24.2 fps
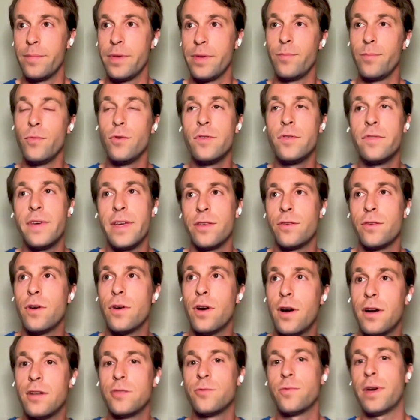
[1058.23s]
be moving
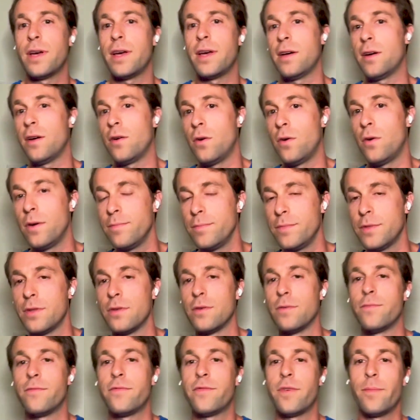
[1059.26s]
your hardware you
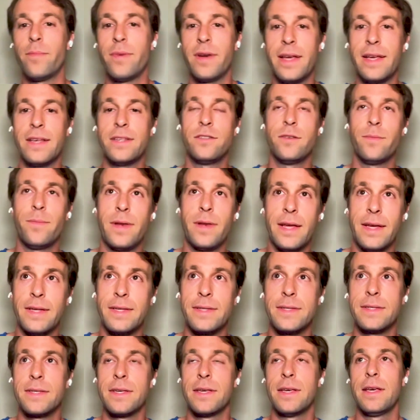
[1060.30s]
know, from place to
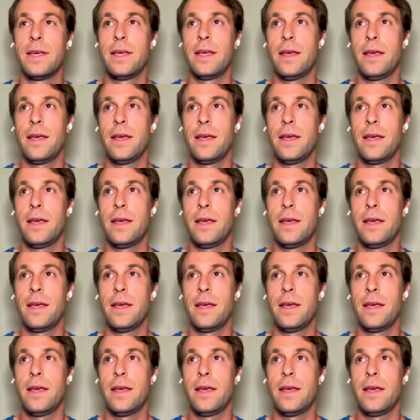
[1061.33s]
place.